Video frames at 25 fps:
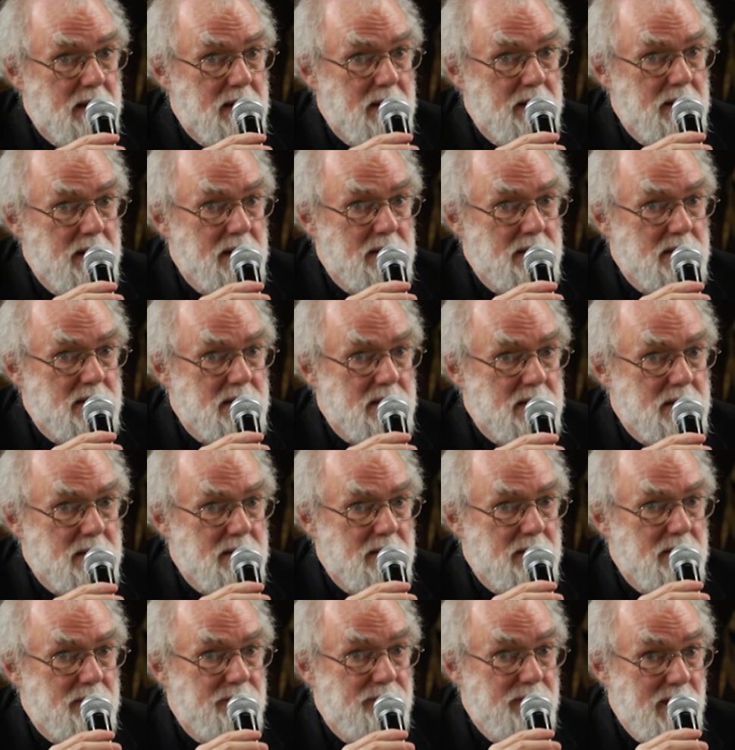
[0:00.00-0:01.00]
that
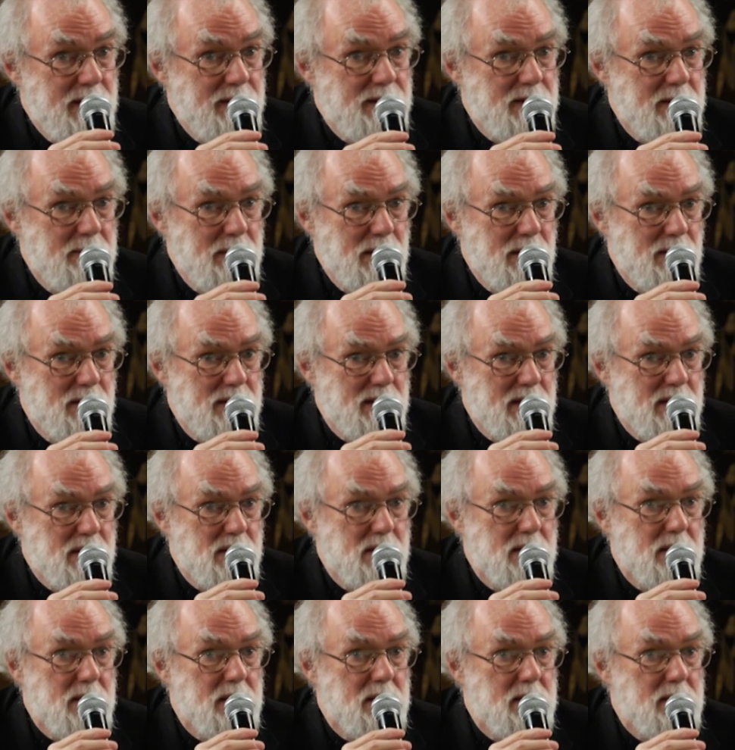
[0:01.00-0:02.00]
faith
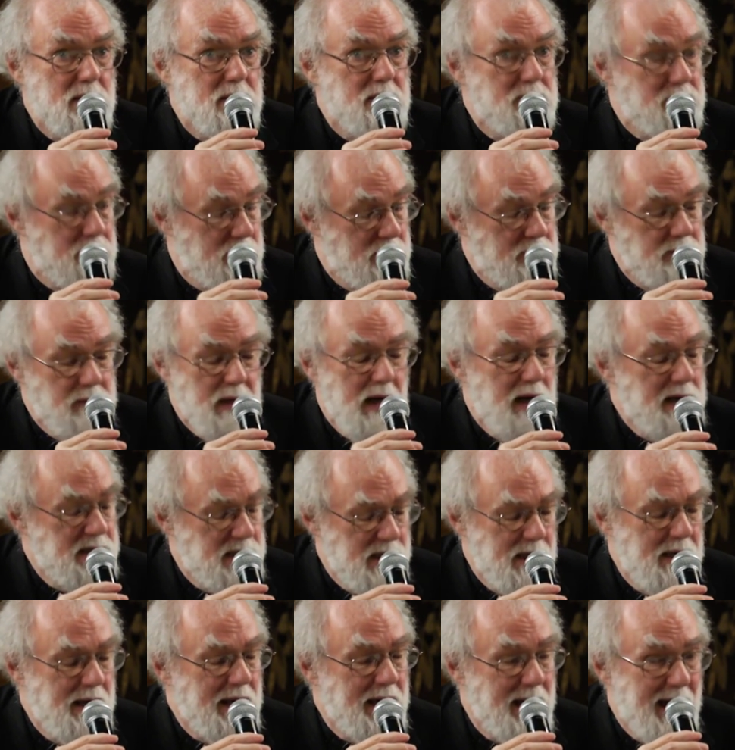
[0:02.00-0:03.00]
communities,
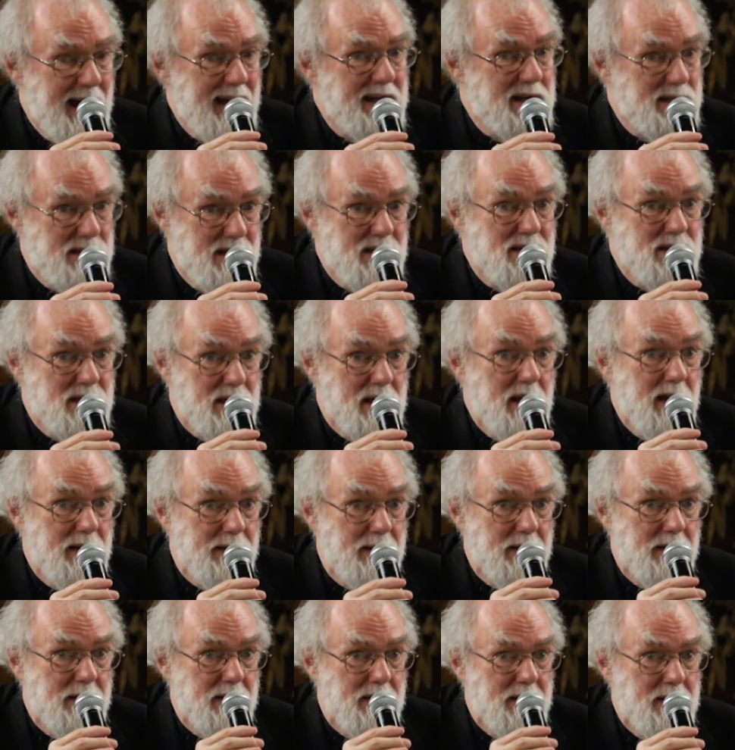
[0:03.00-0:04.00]
ideally acting
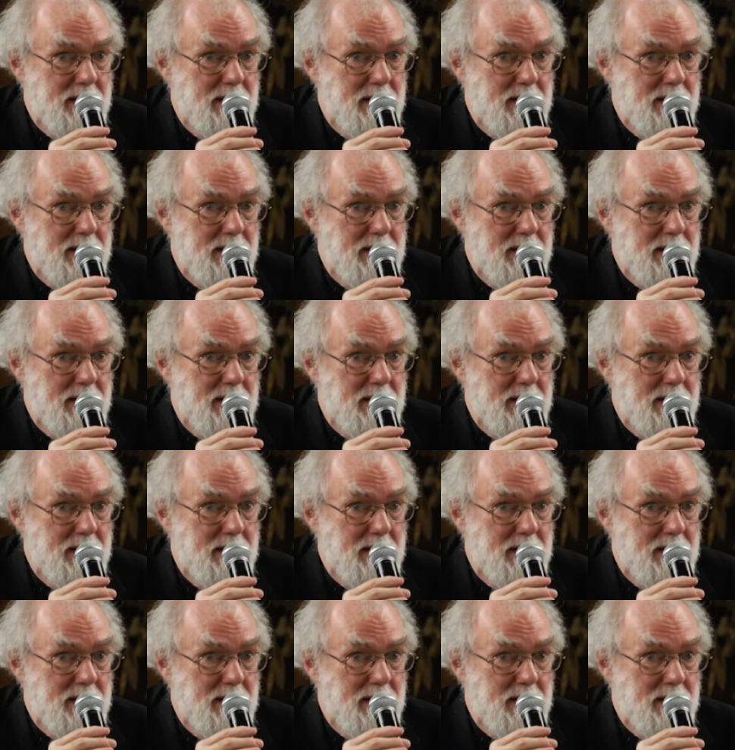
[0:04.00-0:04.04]
together,